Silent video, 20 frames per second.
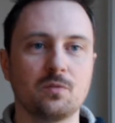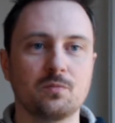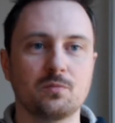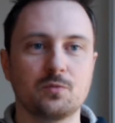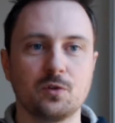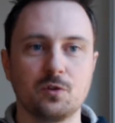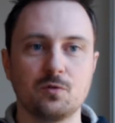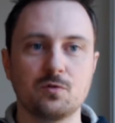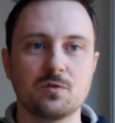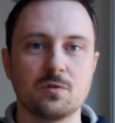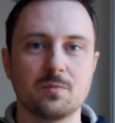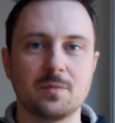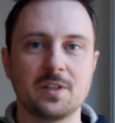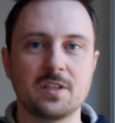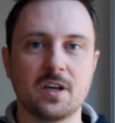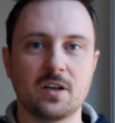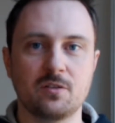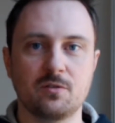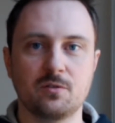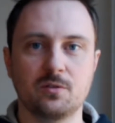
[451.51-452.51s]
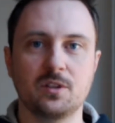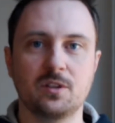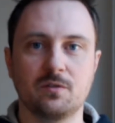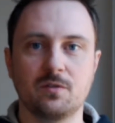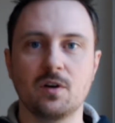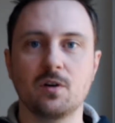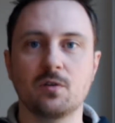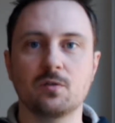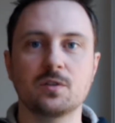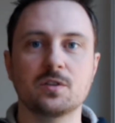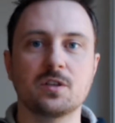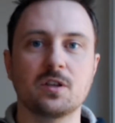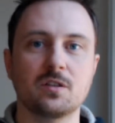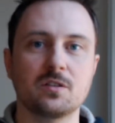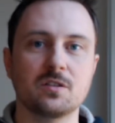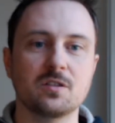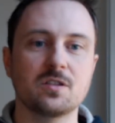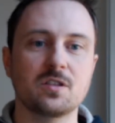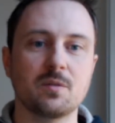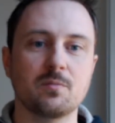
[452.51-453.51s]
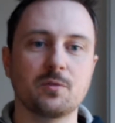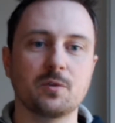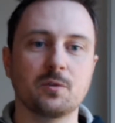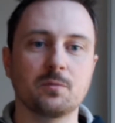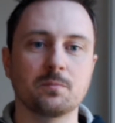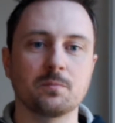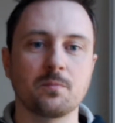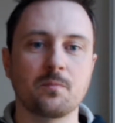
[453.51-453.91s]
produce them in January if they only sell in December?